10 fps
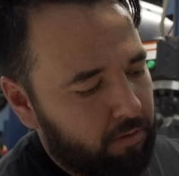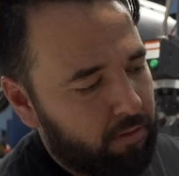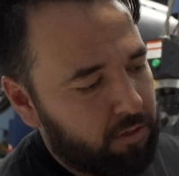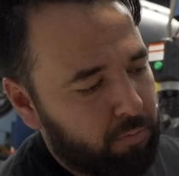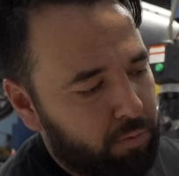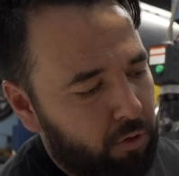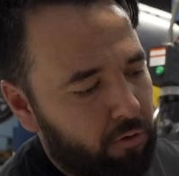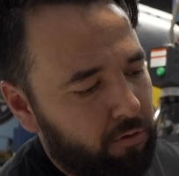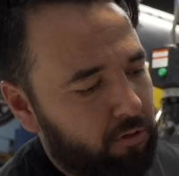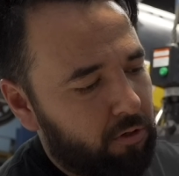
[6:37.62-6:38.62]
this
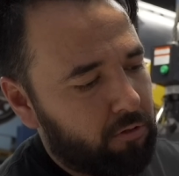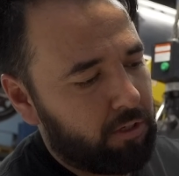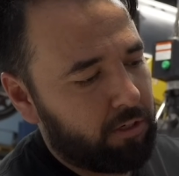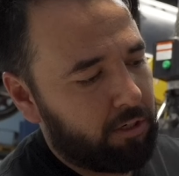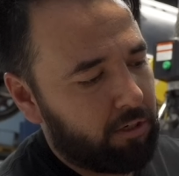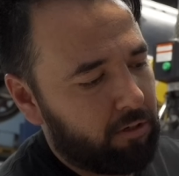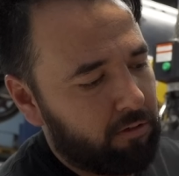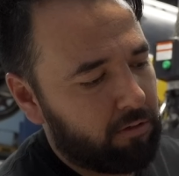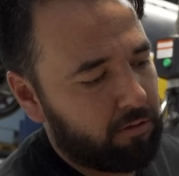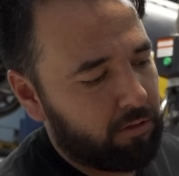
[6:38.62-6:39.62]
bolt goes in here
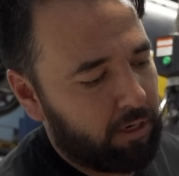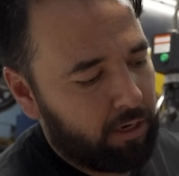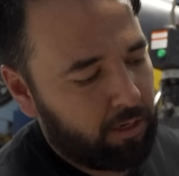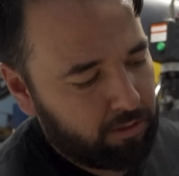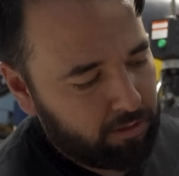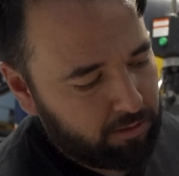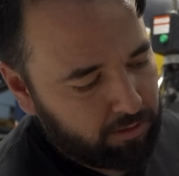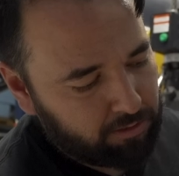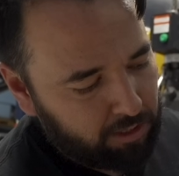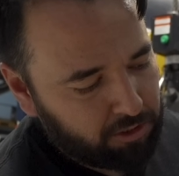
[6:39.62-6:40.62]
and
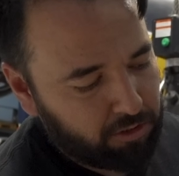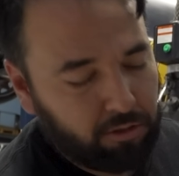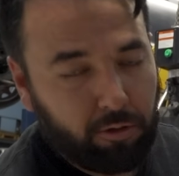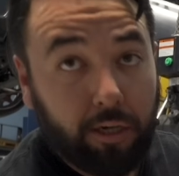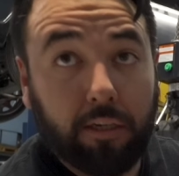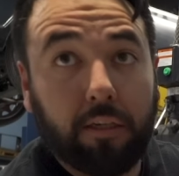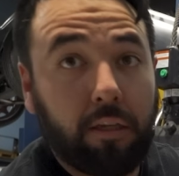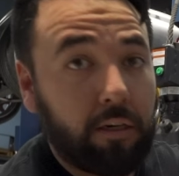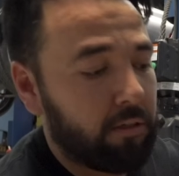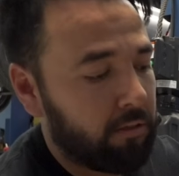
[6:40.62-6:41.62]
it's actually threaded in
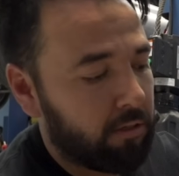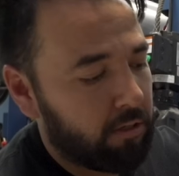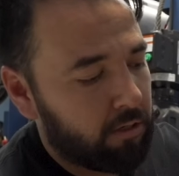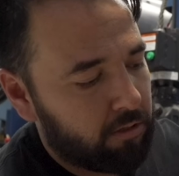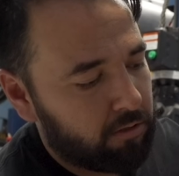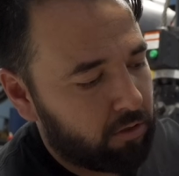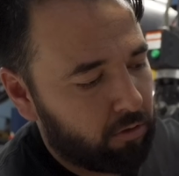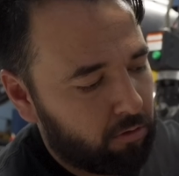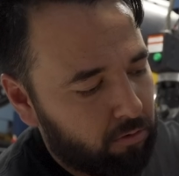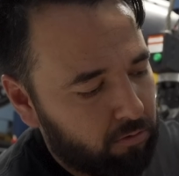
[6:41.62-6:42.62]
there.
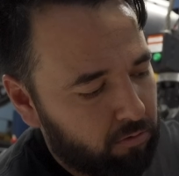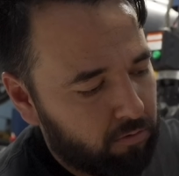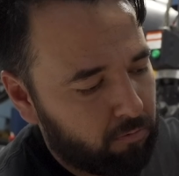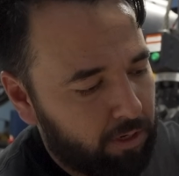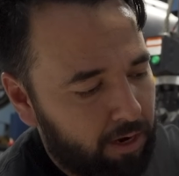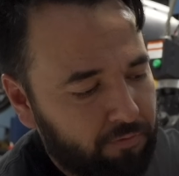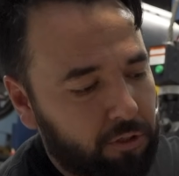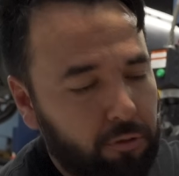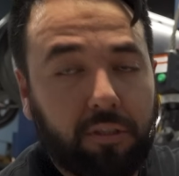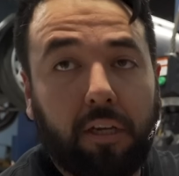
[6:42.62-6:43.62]
So after
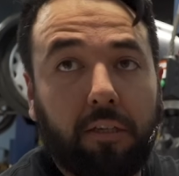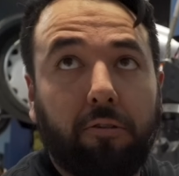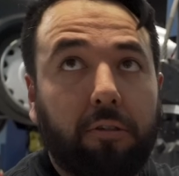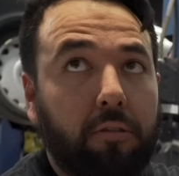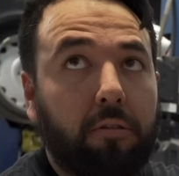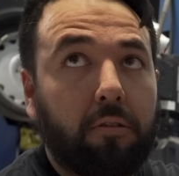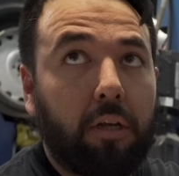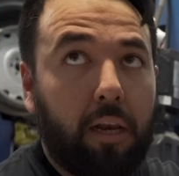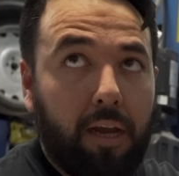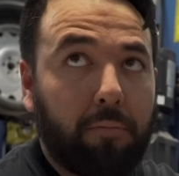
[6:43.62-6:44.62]
you set your
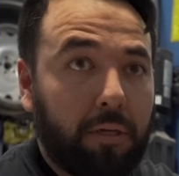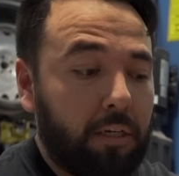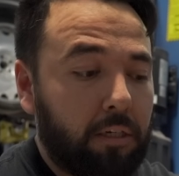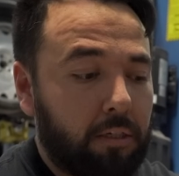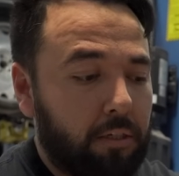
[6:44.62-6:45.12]
alignment,